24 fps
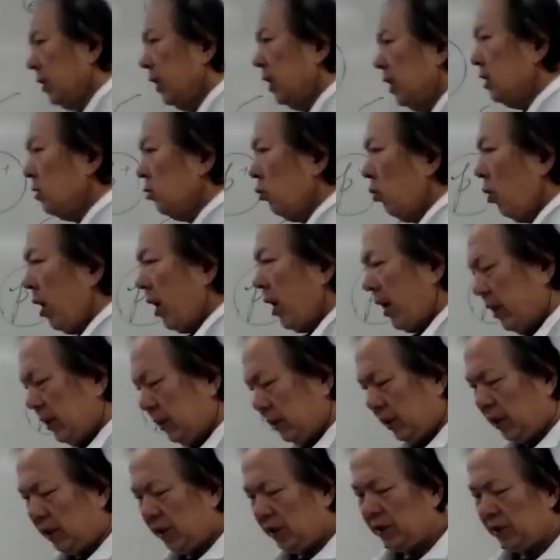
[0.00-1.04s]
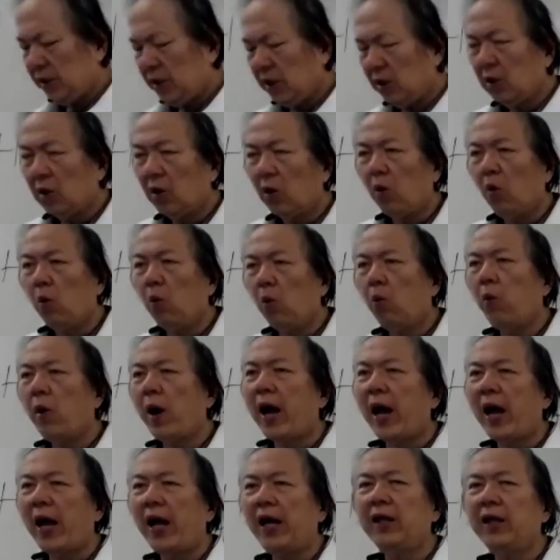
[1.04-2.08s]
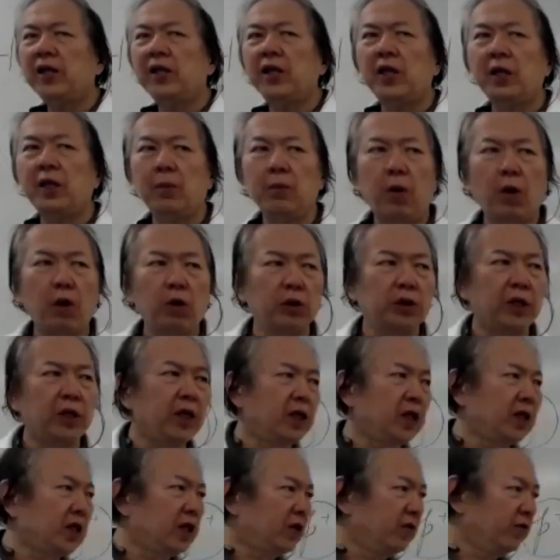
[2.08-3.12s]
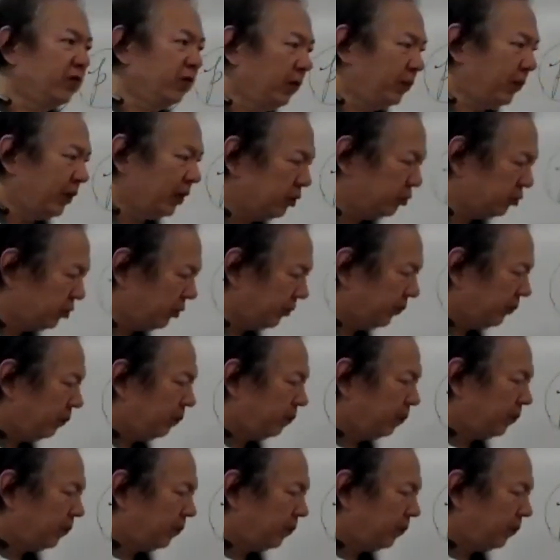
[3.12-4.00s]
This one tell you one important information.